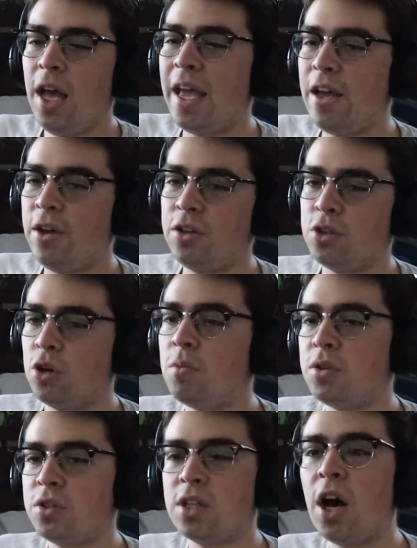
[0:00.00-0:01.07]
and you're
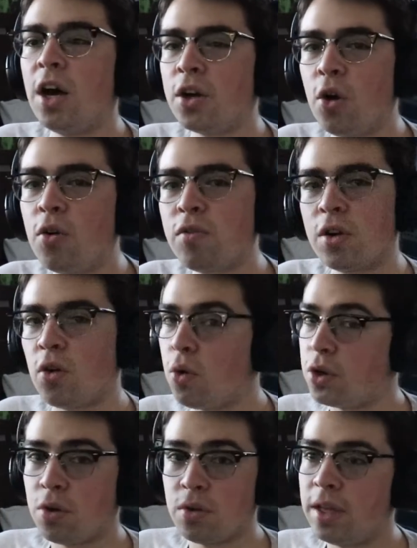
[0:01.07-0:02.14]
almost hungover,
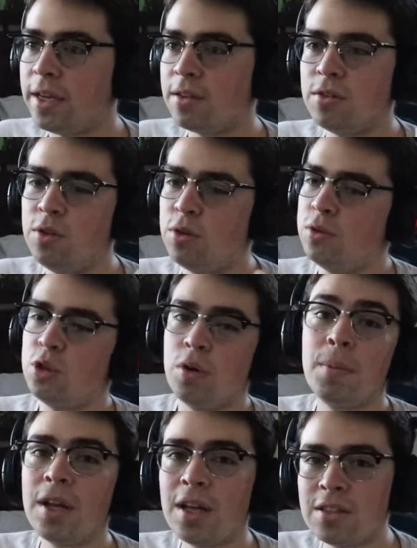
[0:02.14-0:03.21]
or you're
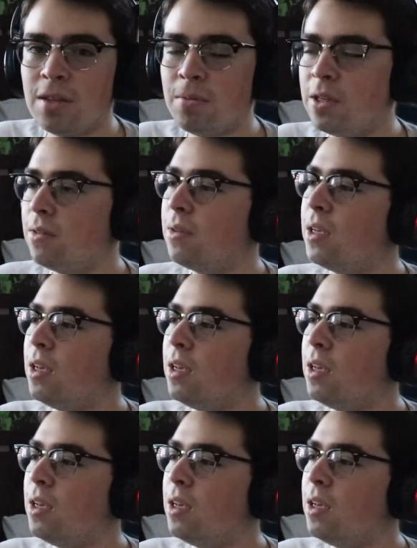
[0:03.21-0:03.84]
tripping on something.